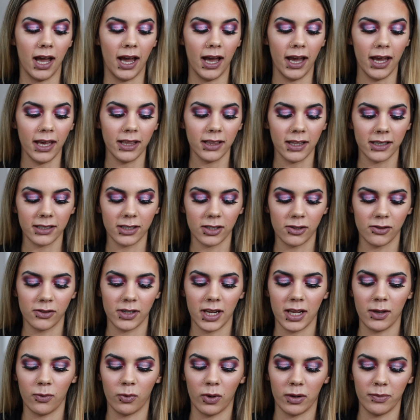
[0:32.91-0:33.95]
I like to
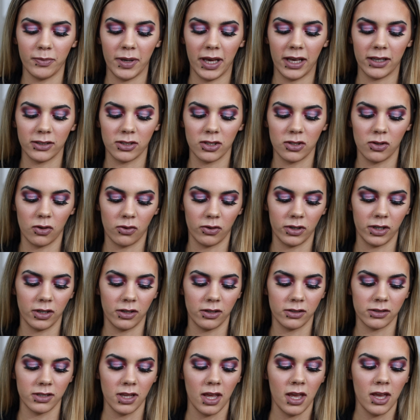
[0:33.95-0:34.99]
create one palette
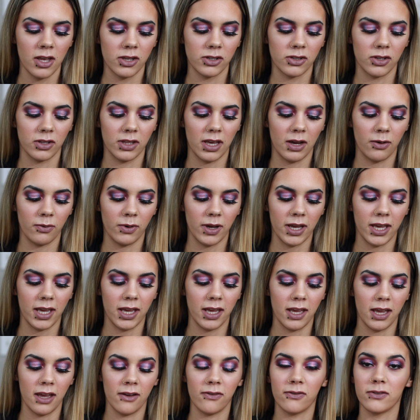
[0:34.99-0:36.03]
tutorials so that
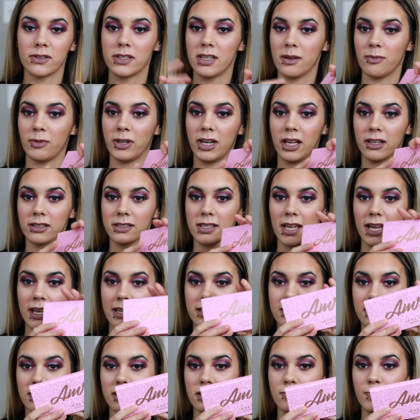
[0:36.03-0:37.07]
way if someone else
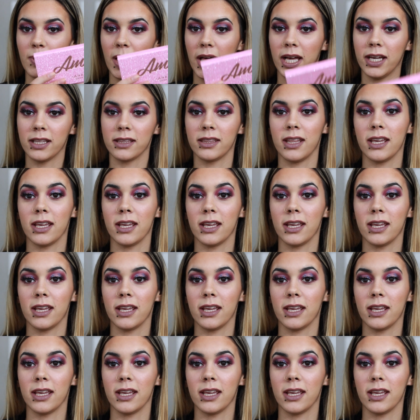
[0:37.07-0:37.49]
has this palette,